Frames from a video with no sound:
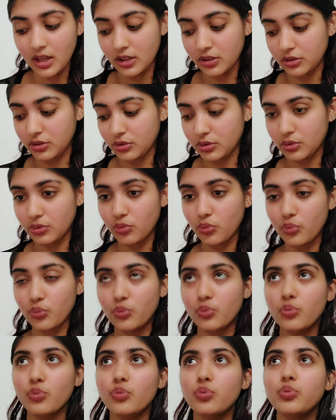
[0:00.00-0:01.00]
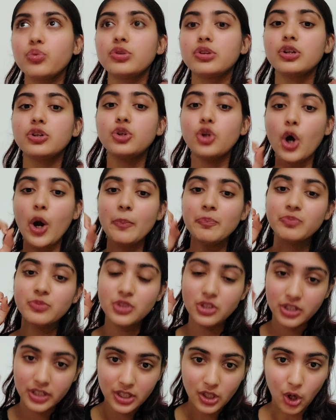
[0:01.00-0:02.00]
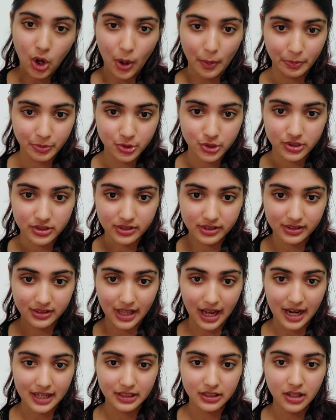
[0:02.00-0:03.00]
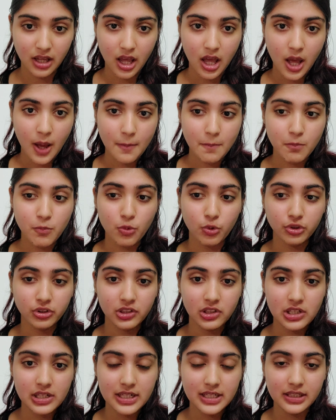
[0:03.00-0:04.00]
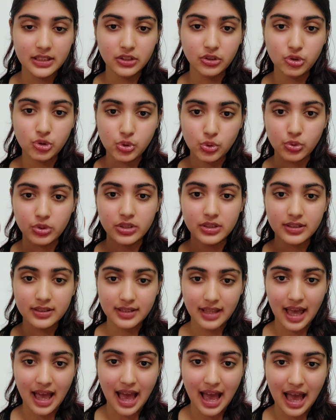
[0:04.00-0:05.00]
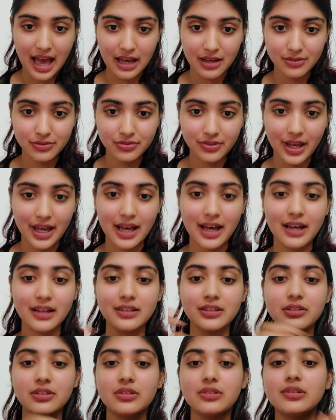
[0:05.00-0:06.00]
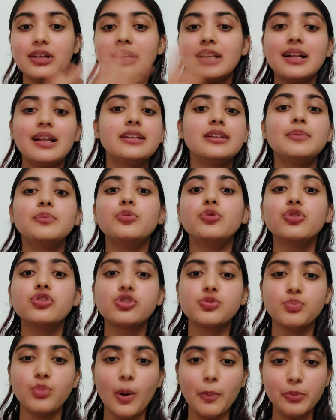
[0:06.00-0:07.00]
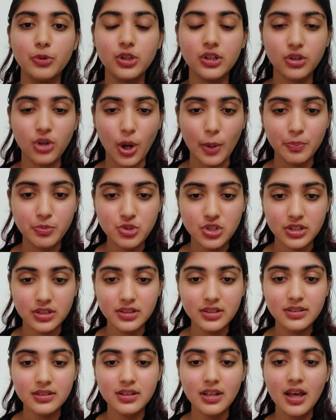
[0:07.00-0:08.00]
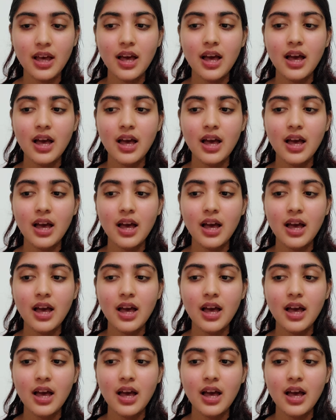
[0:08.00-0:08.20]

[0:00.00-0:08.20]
So the top 3 options that mostly students have and that are like the most popular options,